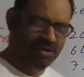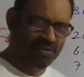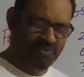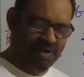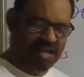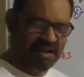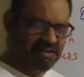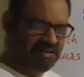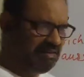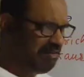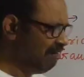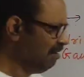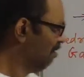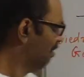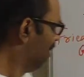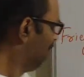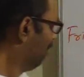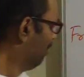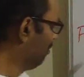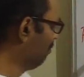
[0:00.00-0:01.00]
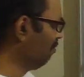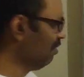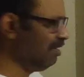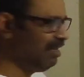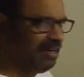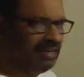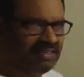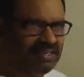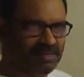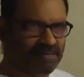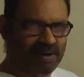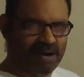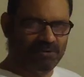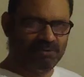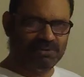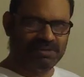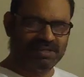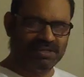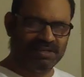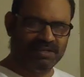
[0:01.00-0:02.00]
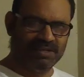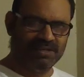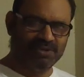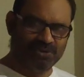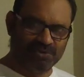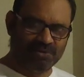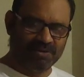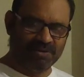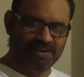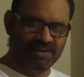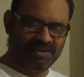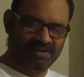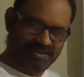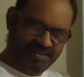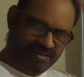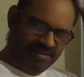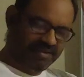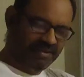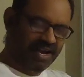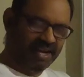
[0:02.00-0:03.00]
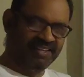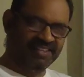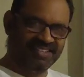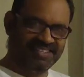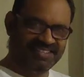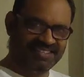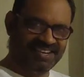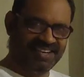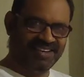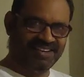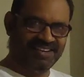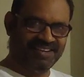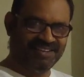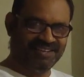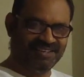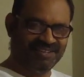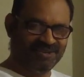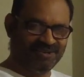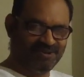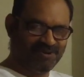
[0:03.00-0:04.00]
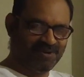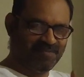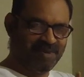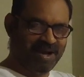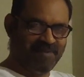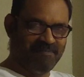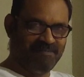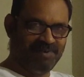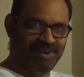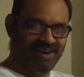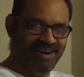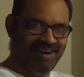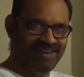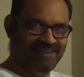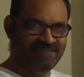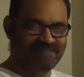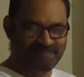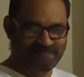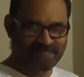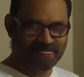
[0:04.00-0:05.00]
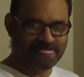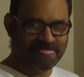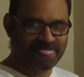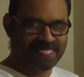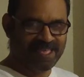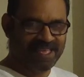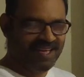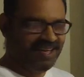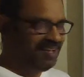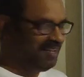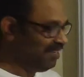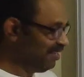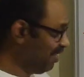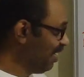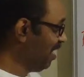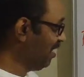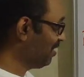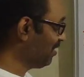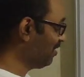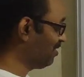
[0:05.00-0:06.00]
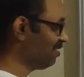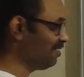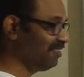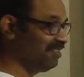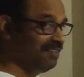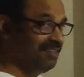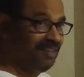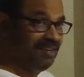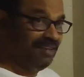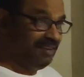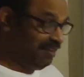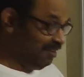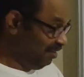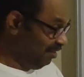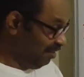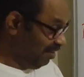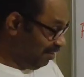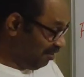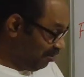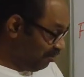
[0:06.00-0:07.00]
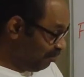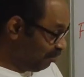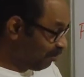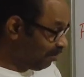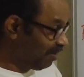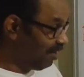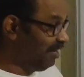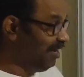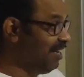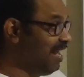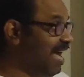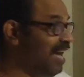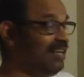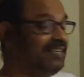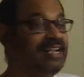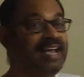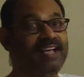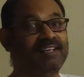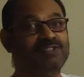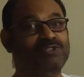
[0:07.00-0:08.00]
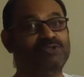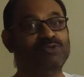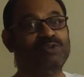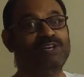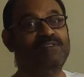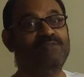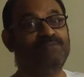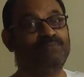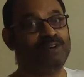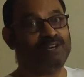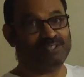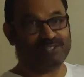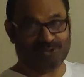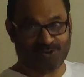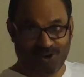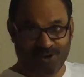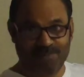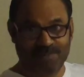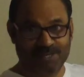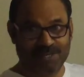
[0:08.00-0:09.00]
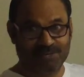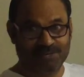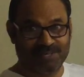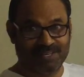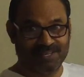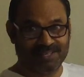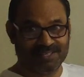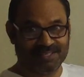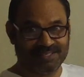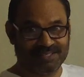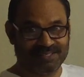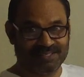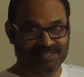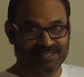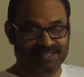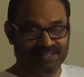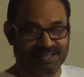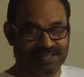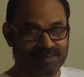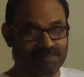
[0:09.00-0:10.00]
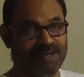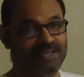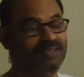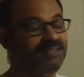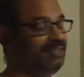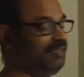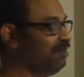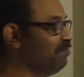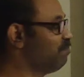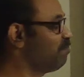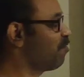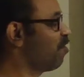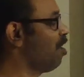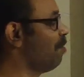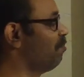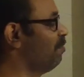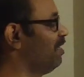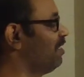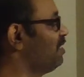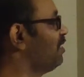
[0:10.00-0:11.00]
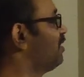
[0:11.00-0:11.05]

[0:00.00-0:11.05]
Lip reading: Well, you learnt about Euclid in 9th standard. Do you remember? Yes. Euclid had actually first observed this, but in proper